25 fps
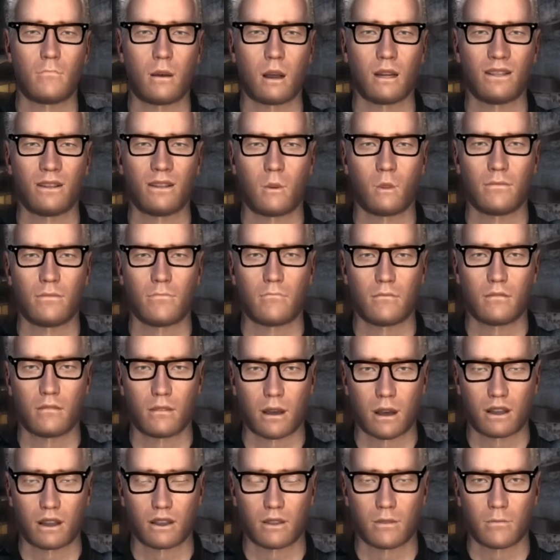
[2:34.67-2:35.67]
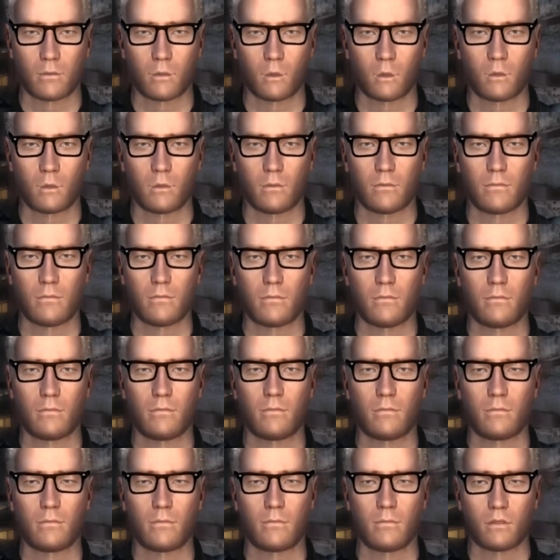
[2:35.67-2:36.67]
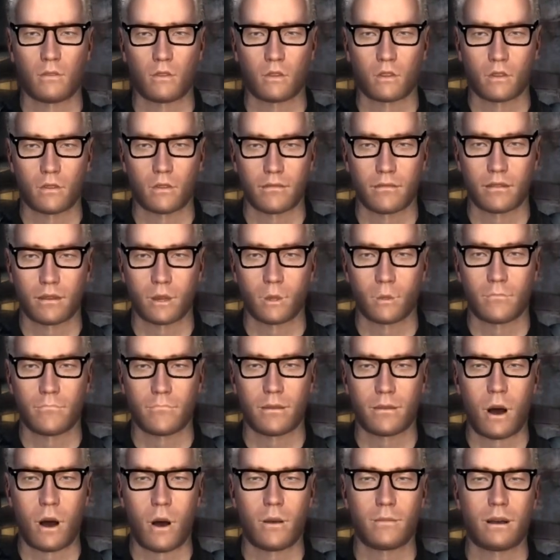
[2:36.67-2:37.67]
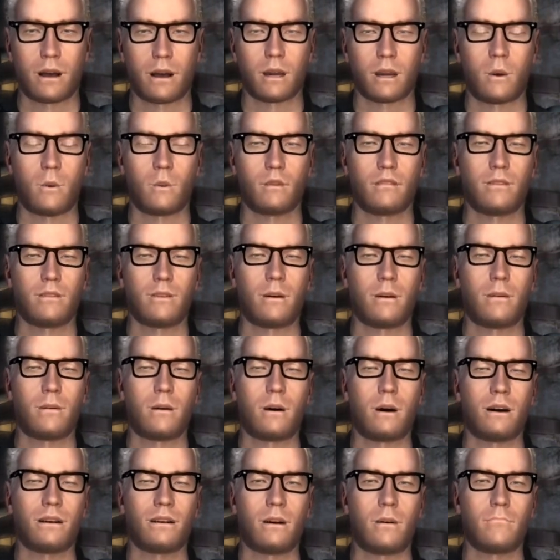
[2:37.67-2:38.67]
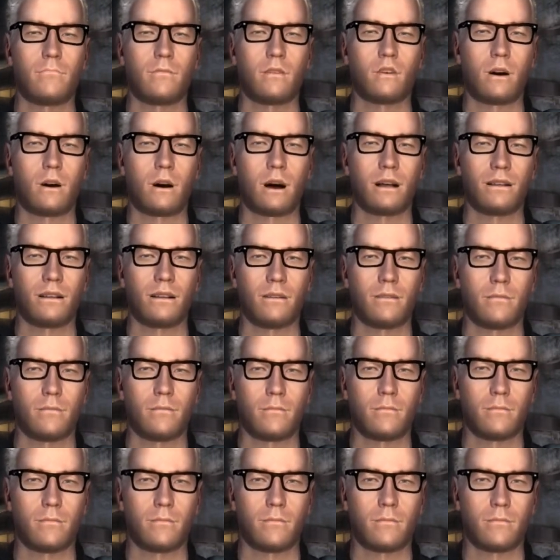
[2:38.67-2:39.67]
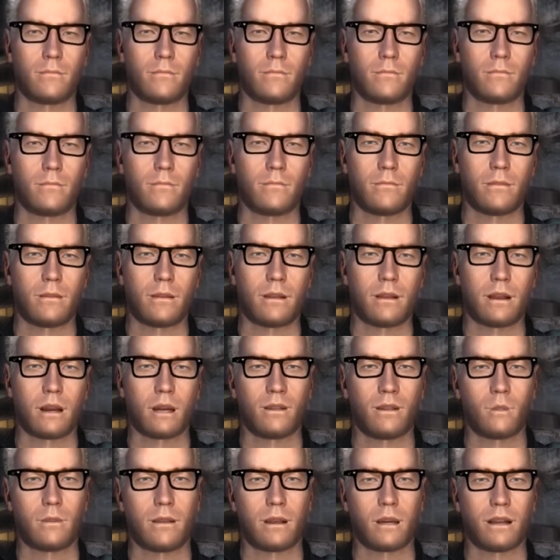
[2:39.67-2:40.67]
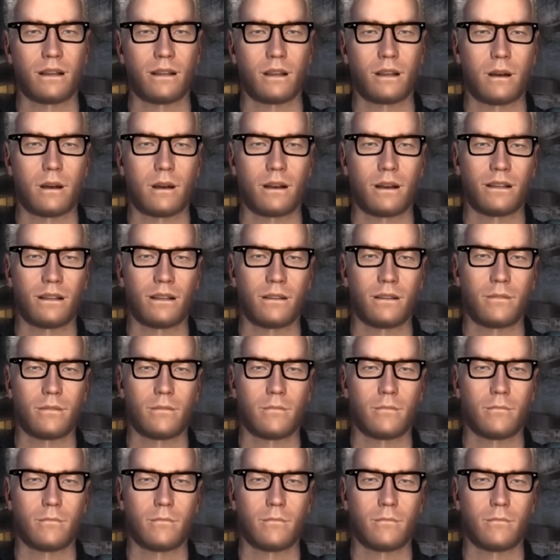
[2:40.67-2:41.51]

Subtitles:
woman close to my father, too. She flew him out on over a dozen missions, including his last.